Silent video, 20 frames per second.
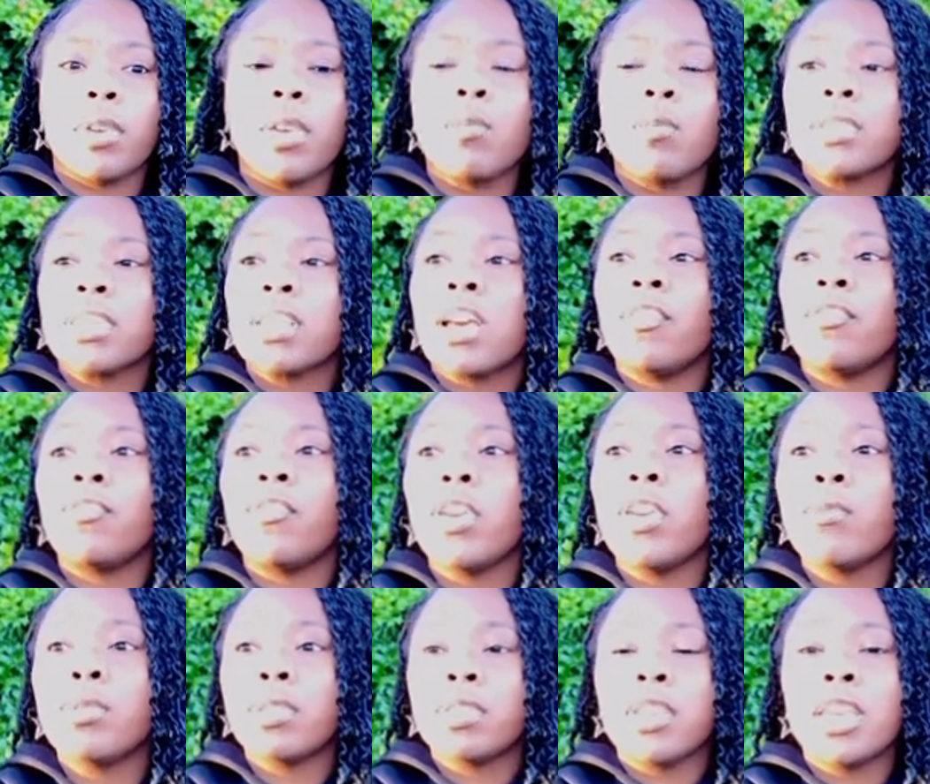He was com-
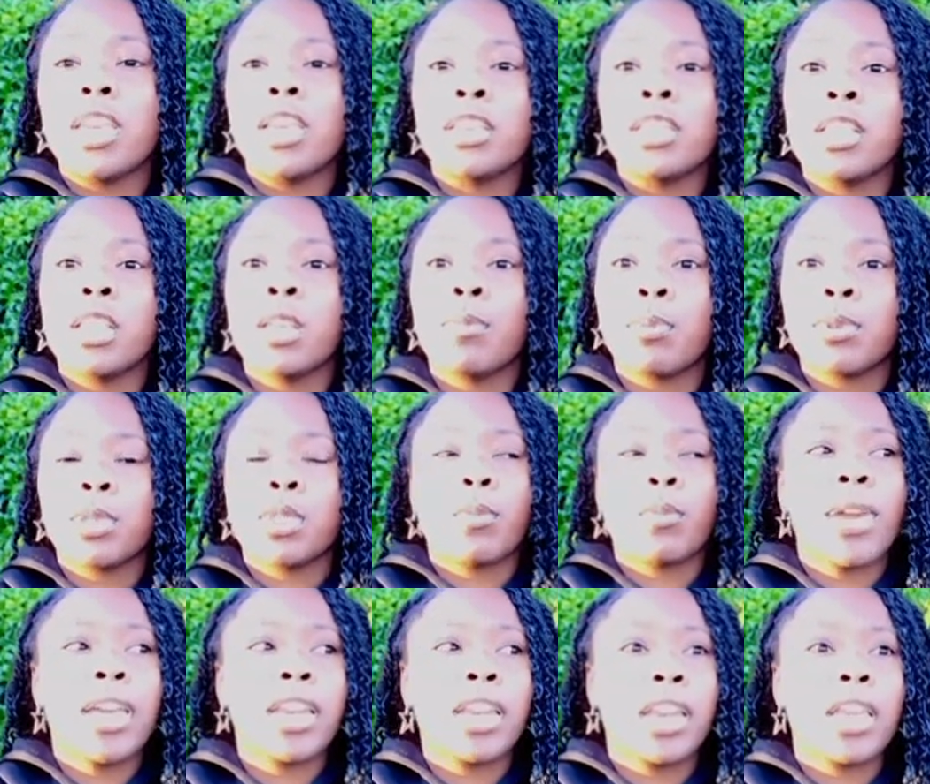he was easily
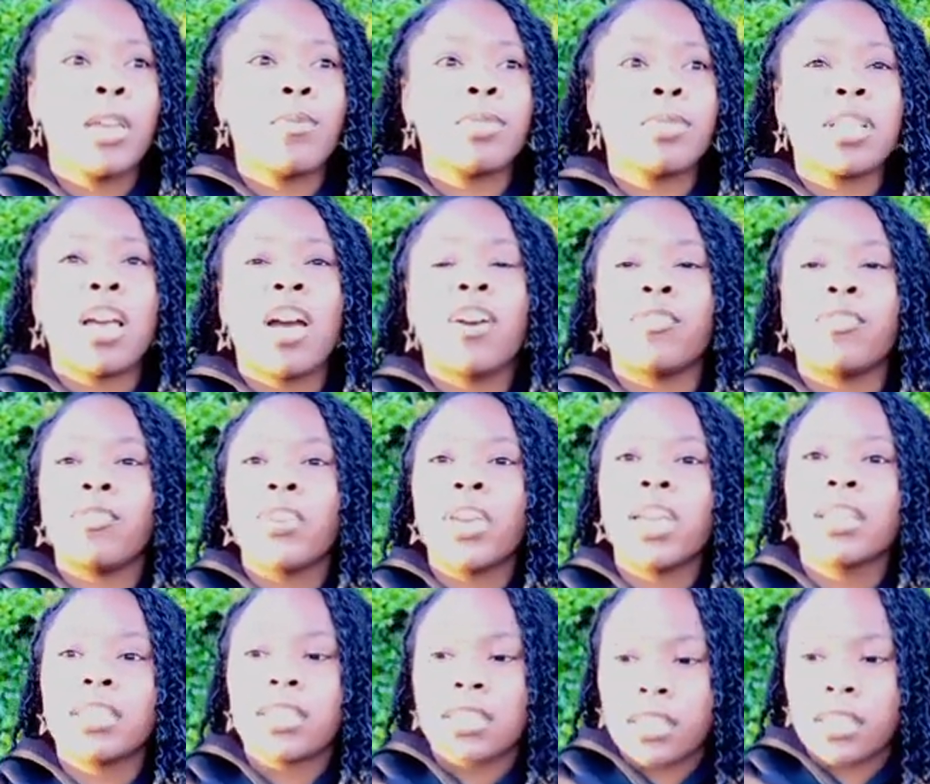persuaded. He was
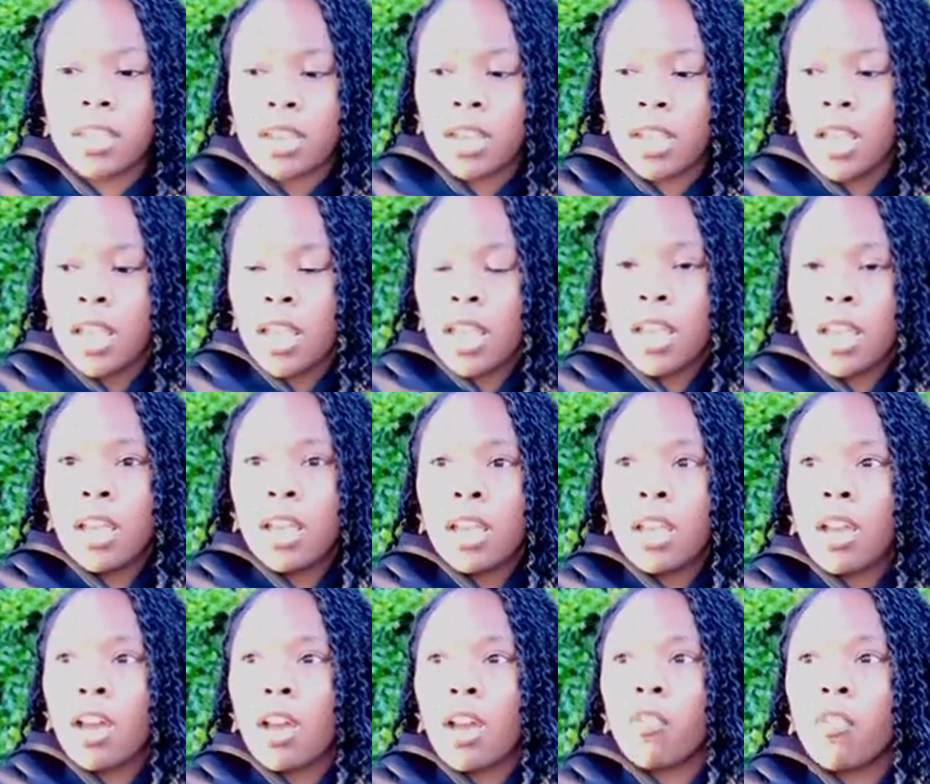convinced
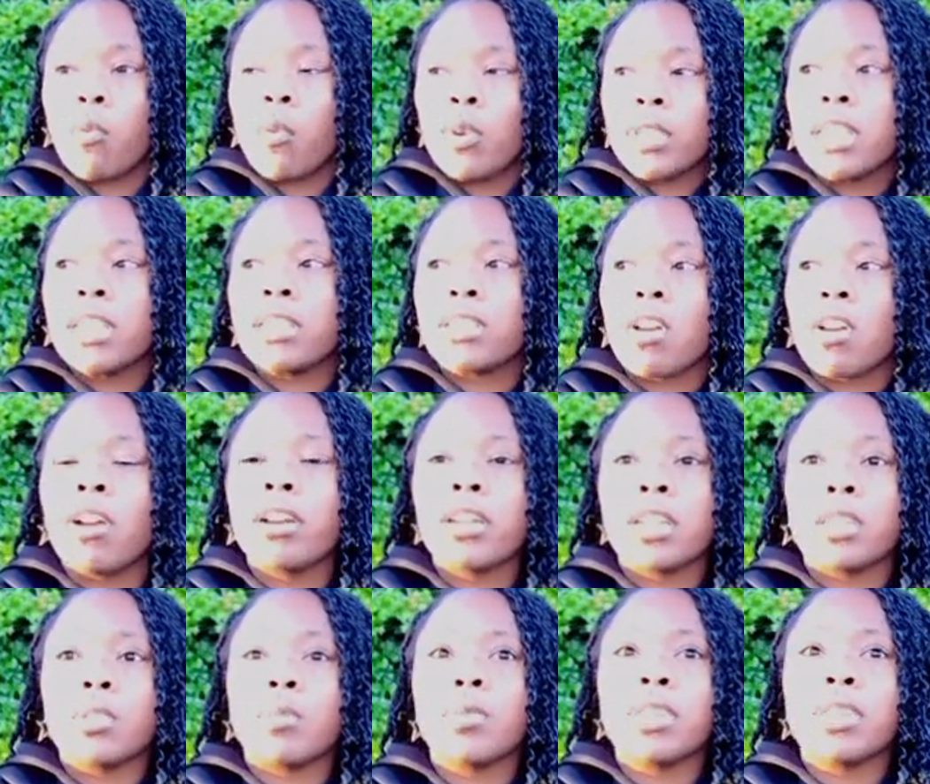of what this
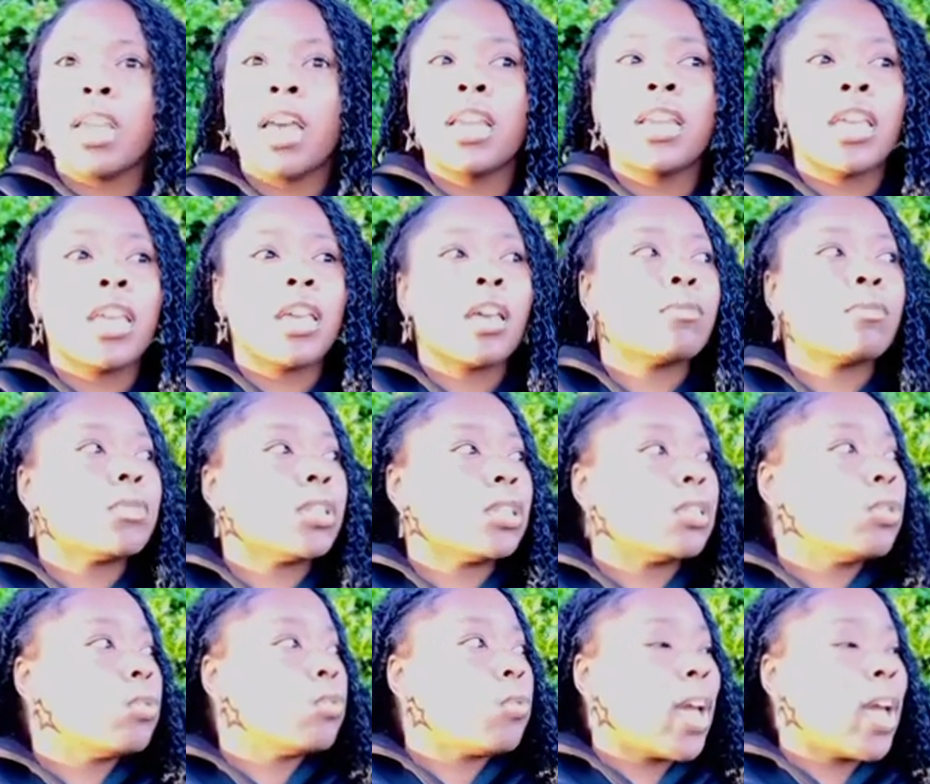darkness was telling him to
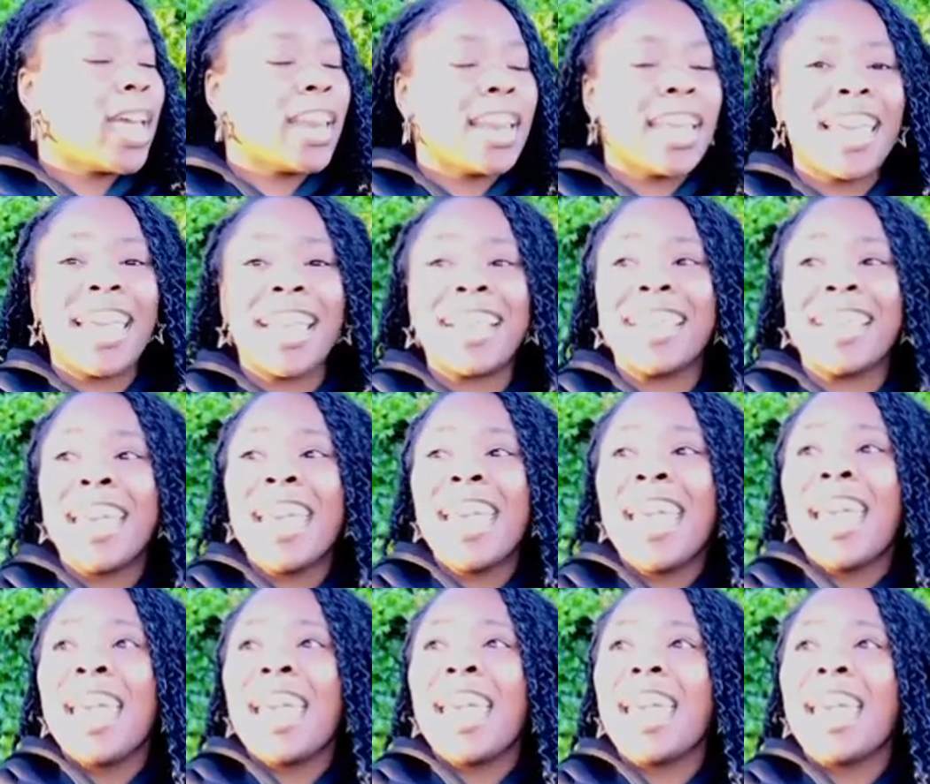do and in
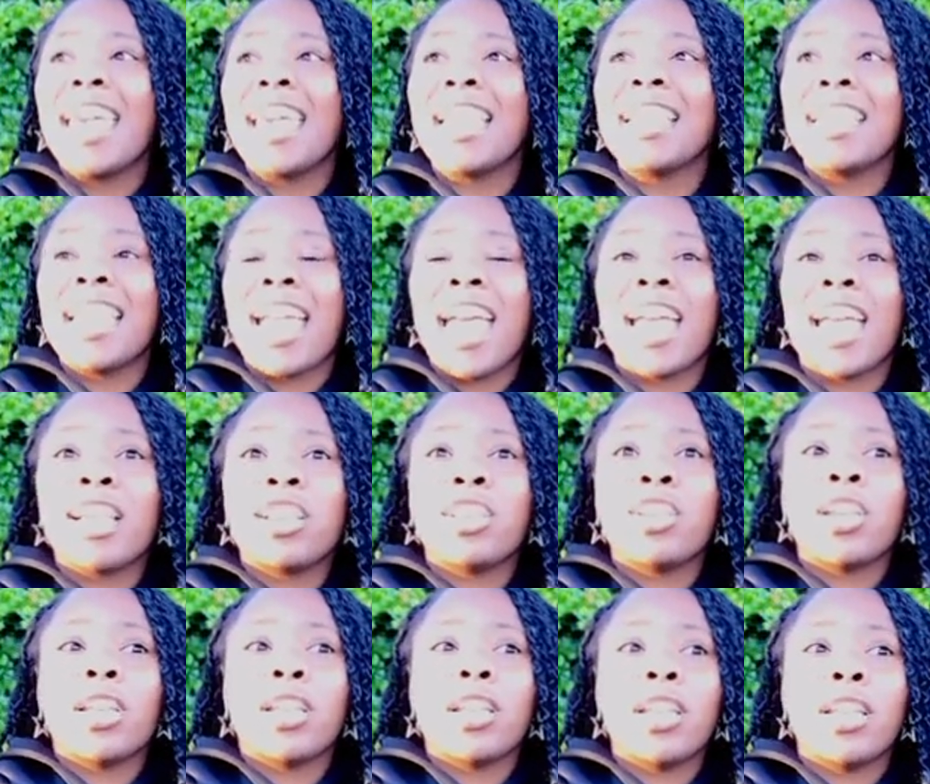in that
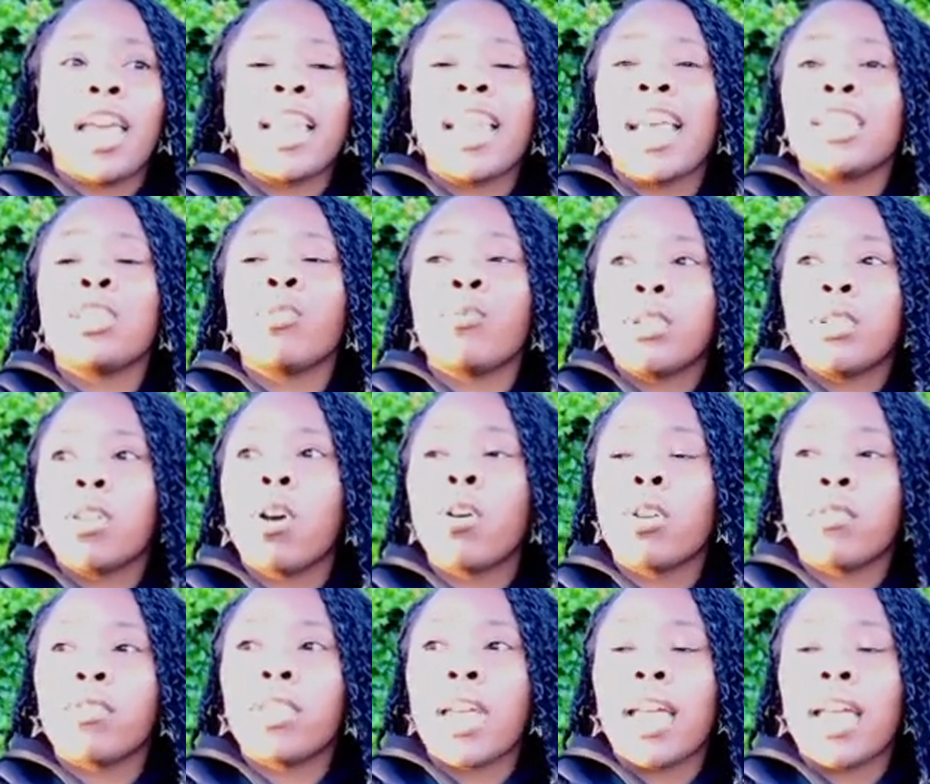and as a
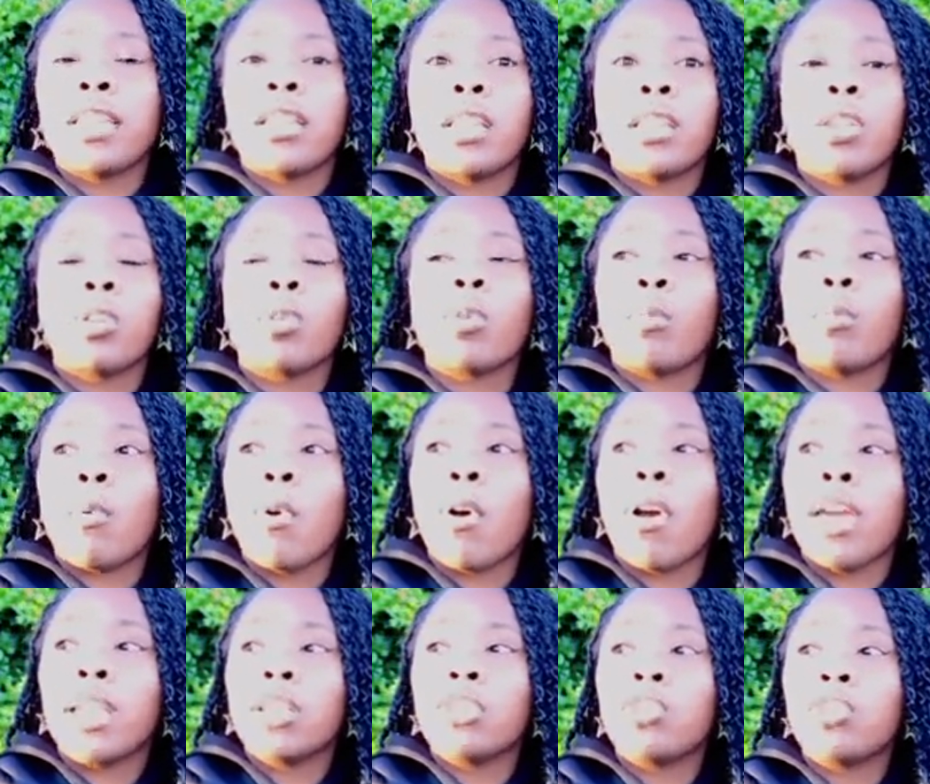result of that the little
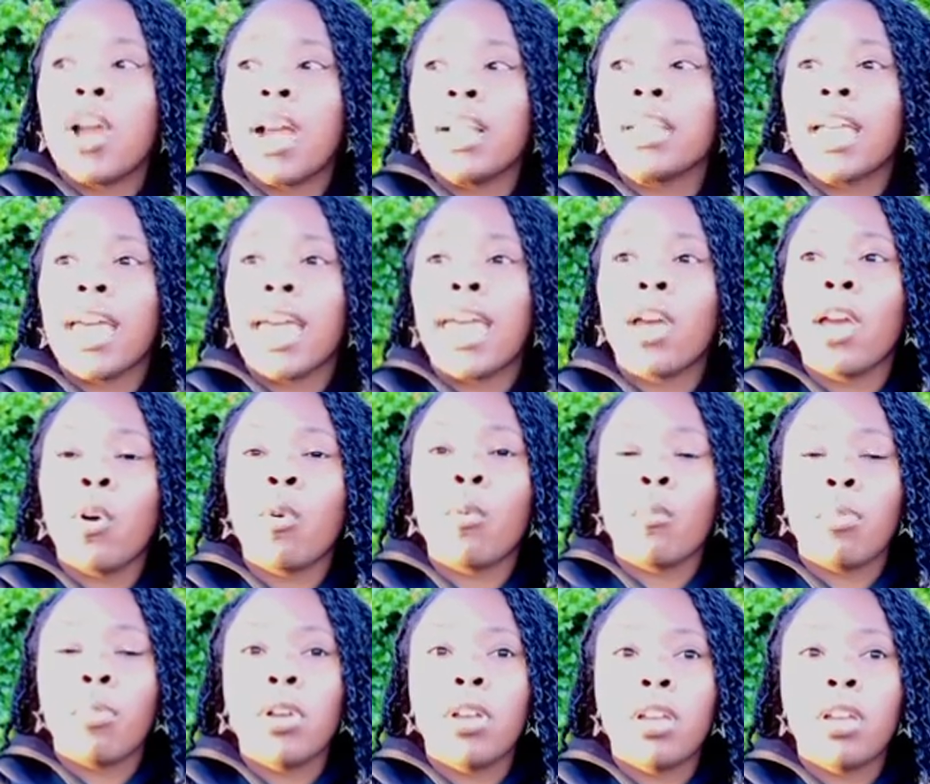boy tried to help